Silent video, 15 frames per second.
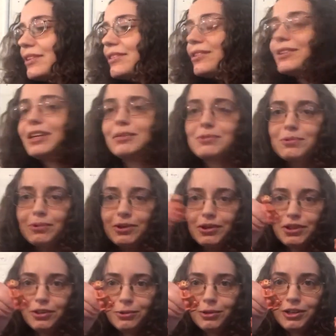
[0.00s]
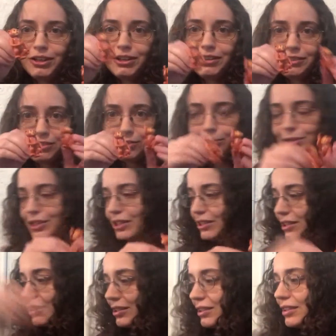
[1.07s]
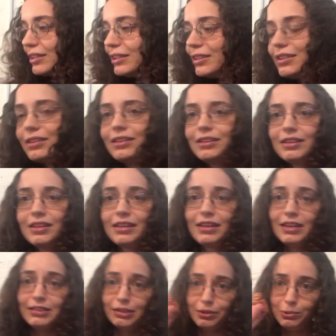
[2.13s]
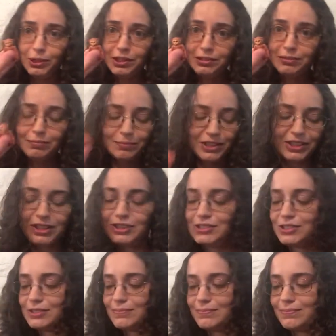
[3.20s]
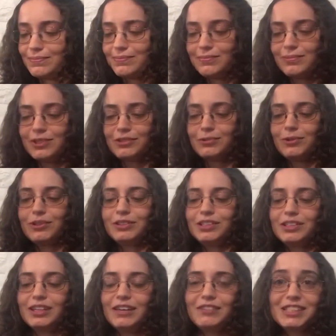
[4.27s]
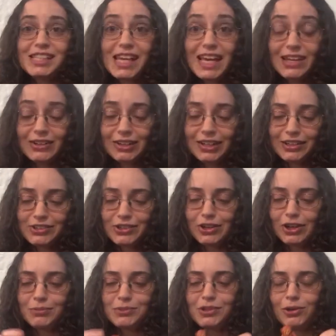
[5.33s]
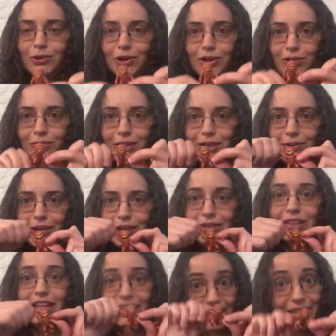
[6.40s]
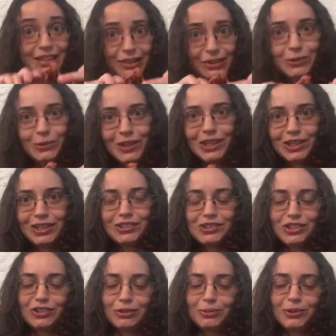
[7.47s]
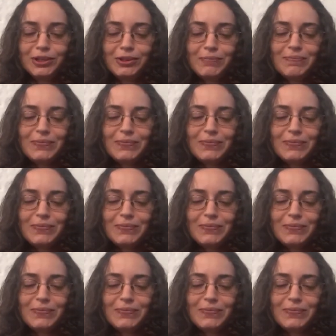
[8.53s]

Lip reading: their names were Huey, Dewey, and Louie, because this one didn't have a tail and his arms go all the way around like King Louie in the Jungle Book.